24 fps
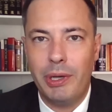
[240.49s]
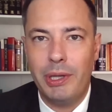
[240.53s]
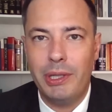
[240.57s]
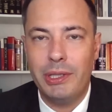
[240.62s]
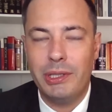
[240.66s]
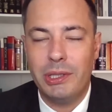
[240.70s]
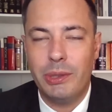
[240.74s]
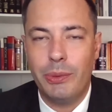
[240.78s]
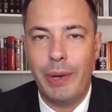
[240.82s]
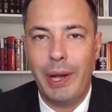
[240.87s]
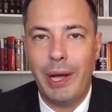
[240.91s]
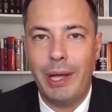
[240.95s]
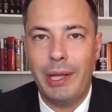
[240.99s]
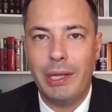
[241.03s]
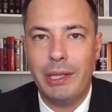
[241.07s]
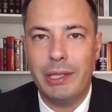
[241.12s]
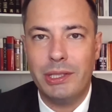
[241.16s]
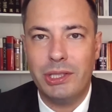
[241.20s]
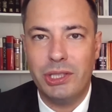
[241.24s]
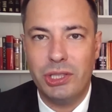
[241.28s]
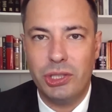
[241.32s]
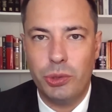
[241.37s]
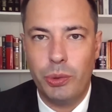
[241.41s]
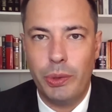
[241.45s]
but it is the reality of
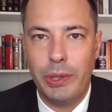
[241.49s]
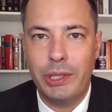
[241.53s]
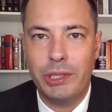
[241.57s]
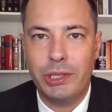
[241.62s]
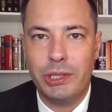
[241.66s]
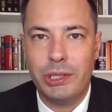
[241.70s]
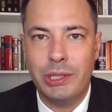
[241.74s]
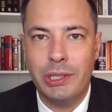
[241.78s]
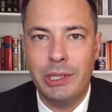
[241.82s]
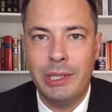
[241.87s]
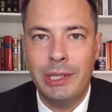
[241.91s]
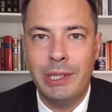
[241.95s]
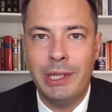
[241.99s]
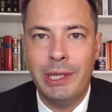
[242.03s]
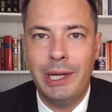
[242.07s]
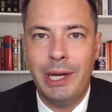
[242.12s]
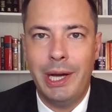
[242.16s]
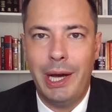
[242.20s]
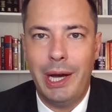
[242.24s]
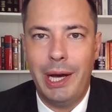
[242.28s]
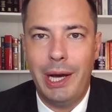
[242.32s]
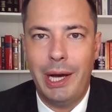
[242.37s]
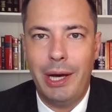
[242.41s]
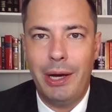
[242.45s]
the situation.
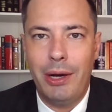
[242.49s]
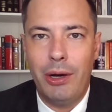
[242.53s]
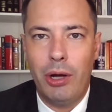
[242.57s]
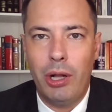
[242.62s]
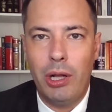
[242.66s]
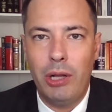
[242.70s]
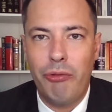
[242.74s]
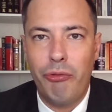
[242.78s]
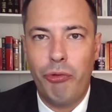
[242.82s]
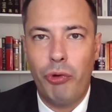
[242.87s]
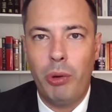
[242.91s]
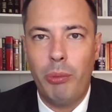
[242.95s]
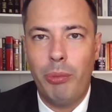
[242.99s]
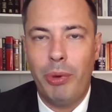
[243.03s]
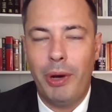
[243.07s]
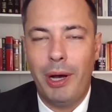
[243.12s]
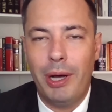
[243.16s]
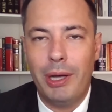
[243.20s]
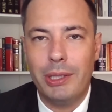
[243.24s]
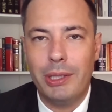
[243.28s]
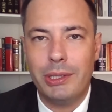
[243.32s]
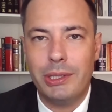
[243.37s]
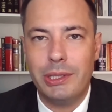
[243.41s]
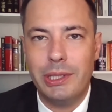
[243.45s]
All foreign
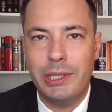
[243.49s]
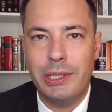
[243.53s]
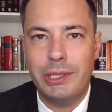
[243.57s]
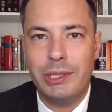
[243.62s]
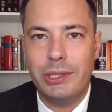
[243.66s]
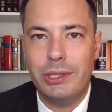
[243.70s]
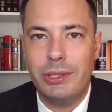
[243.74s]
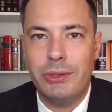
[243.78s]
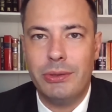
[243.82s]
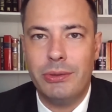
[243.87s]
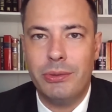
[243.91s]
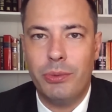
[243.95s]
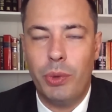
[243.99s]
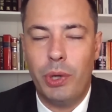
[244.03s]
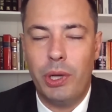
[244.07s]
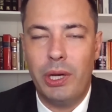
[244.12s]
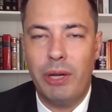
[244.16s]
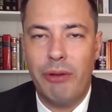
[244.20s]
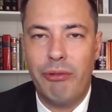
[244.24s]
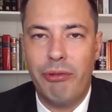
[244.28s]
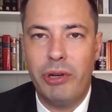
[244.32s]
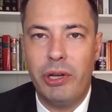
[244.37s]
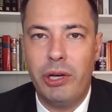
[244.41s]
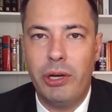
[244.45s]
policy, as you well
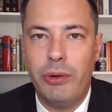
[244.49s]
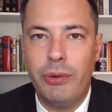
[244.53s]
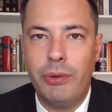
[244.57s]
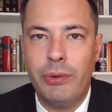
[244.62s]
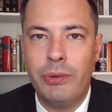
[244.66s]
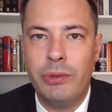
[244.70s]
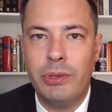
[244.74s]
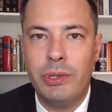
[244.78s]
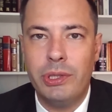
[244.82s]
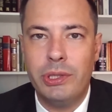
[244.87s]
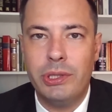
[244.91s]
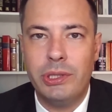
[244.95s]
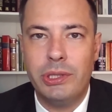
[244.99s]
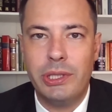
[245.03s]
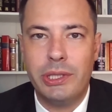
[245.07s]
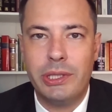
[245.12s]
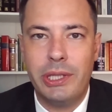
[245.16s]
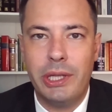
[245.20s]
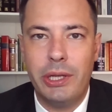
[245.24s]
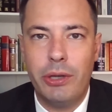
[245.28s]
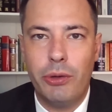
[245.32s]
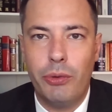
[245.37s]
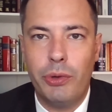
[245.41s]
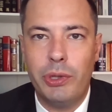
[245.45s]
enough know, is
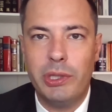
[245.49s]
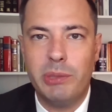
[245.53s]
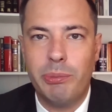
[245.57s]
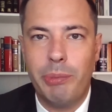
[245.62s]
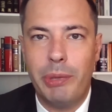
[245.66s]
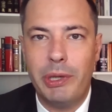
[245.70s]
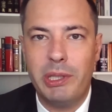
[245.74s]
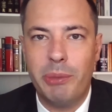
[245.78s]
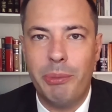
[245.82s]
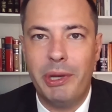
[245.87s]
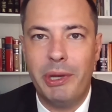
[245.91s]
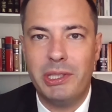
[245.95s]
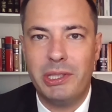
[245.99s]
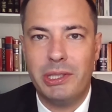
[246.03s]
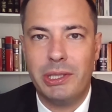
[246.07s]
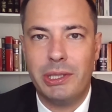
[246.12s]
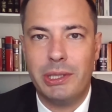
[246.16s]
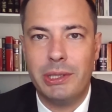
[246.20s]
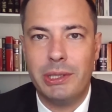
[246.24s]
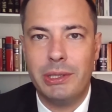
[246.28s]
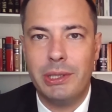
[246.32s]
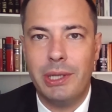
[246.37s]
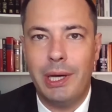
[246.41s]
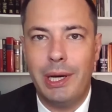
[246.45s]
dictated always by
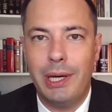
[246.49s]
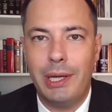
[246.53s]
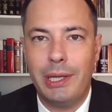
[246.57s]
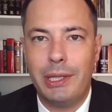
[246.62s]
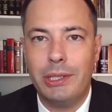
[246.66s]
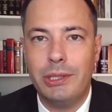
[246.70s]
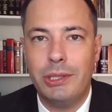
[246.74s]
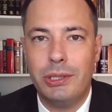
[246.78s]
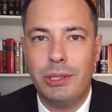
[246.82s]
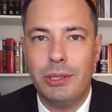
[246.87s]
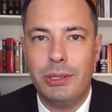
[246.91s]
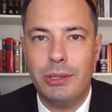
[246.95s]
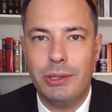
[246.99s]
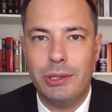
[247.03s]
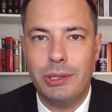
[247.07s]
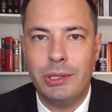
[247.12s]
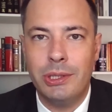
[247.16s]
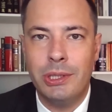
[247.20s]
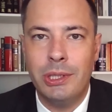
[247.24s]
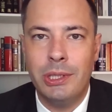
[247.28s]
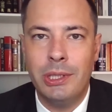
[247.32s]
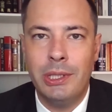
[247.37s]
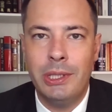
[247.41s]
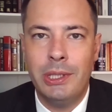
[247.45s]
domestic
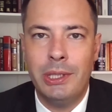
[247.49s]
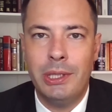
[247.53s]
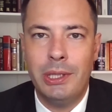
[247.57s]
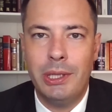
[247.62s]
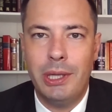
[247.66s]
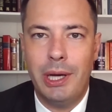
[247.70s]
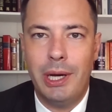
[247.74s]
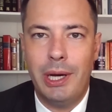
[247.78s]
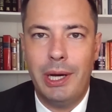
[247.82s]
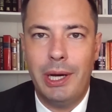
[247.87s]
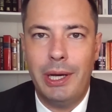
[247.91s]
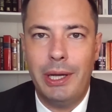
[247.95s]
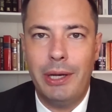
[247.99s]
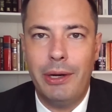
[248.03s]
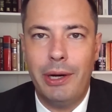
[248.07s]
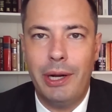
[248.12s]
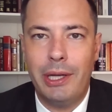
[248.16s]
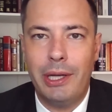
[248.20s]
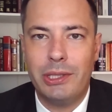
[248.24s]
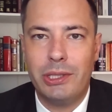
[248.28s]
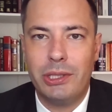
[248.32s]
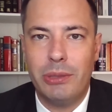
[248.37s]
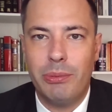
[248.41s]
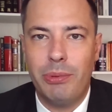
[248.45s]
concerns.
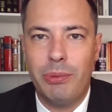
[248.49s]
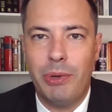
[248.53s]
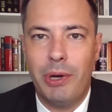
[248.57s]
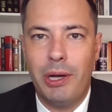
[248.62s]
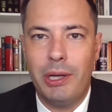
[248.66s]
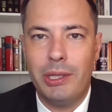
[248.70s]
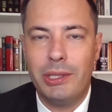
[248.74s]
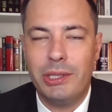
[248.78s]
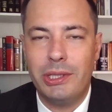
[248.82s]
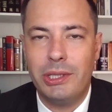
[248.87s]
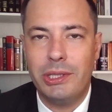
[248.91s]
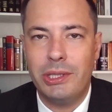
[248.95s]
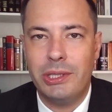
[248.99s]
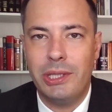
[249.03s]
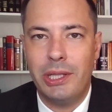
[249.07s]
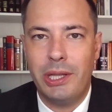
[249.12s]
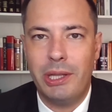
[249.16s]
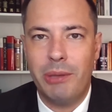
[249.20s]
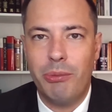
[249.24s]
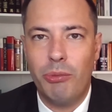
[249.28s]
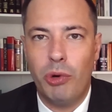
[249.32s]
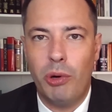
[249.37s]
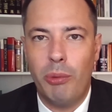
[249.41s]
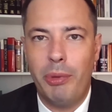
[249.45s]
International policy is
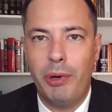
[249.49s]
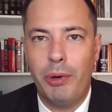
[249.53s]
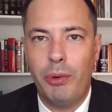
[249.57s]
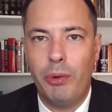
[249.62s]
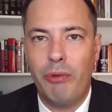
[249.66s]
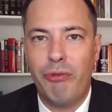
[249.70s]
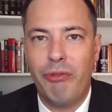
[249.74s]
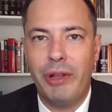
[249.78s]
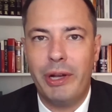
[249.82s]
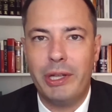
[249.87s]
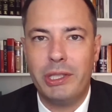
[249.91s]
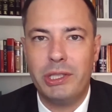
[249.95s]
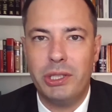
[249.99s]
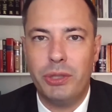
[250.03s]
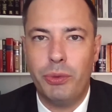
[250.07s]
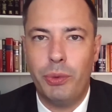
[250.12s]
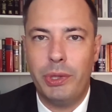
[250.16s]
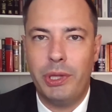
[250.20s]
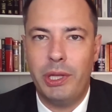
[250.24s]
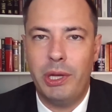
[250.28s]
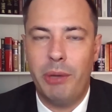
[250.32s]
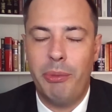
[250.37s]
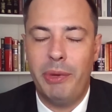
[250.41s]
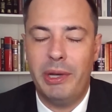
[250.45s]
nothing more but a reflection of
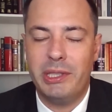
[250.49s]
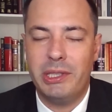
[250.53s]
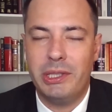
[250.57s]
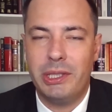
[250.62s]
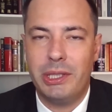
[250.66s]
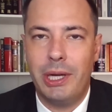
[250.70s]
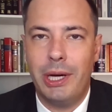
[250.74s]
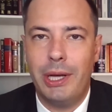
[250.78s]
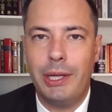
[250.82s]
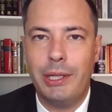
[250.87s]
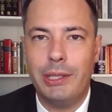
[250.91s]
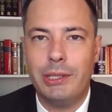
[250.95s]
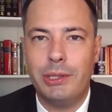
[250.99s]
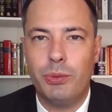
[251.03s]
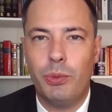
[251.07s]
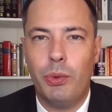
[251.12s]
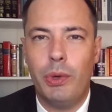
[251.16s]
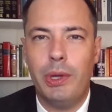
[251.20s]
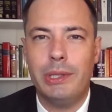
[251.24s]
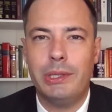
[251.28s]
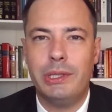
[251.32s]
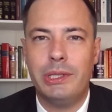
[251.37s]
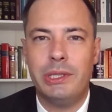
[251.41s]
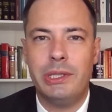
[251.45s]
what the domestic audience
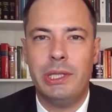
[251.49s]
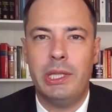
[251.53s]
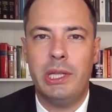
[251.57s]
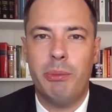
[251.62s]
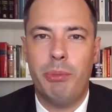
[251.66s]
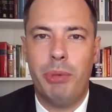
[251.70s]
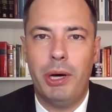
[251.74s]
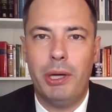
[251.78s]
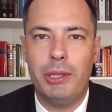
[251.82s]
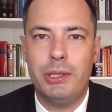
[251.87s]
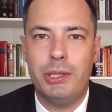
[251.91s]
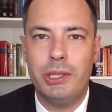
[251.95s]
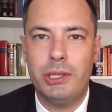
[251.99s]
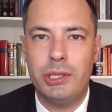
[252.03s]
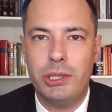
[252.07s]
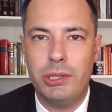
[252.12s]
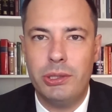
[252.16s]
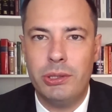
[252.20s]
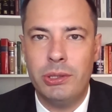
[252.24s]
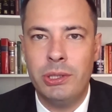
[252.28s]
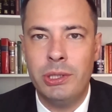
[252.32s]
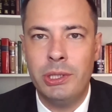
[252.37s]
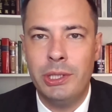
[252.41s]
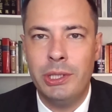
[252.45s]
wants, and the
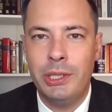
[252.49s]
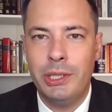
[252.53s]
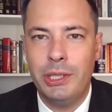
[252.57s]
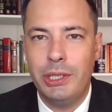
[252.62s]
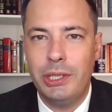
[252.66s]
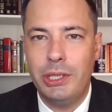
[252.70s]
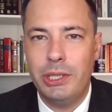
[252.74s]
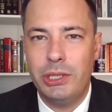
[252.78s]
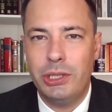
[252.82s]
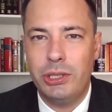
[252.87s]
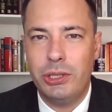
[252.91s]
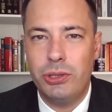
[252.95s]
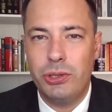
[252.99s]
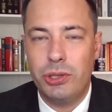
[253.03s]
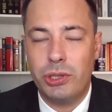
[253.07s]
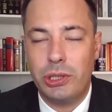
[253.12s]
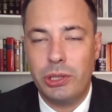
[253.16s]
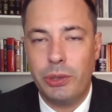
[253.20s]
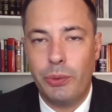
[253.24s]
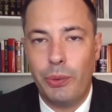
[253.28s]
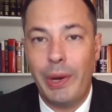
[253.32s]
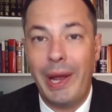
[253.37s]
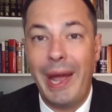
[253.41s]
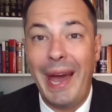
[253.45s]
politician is
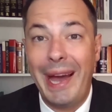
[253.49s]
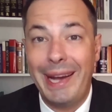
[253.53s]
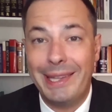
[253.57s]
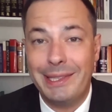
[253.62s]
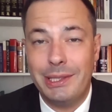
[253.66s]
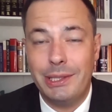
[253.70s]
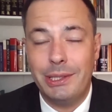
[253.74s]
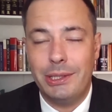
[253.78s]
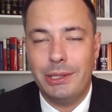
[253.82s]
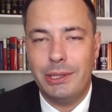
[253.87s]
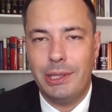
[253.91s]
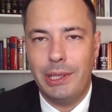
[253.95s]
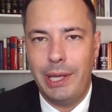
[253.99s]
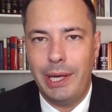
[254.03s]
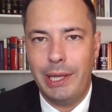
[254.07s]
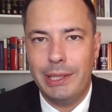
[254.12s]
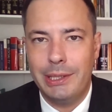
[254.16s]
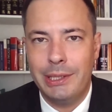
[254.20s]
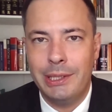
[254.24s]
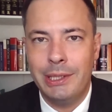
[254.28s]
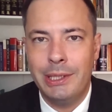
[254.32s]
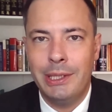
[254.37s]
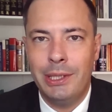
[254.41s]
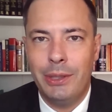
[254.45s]
usually reacting to
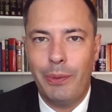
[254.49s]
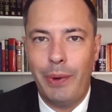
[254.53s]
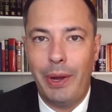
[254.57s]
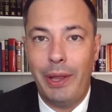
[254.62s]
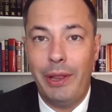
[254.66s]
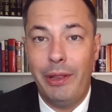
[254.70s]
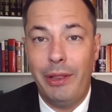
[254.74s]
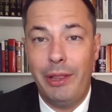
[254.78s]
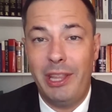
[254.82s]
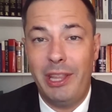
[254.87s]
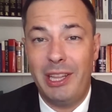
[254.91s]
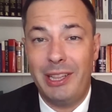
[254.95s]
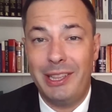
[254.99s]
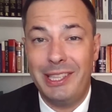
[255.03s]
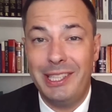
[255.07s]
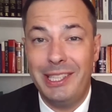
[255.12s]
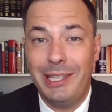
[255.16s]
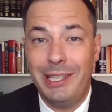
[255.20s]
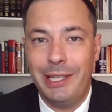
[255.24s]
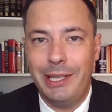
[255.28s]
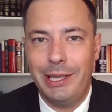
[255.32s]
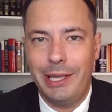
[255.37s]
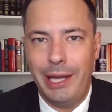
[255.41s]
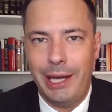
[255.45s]
that rather than
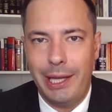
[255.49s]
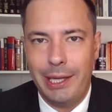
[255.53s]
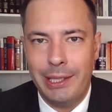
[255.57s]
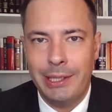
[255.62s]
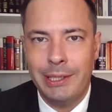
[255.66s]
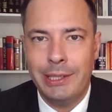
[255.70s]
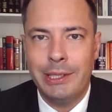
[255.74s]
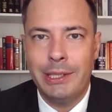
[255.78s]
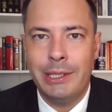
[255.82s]
leading that.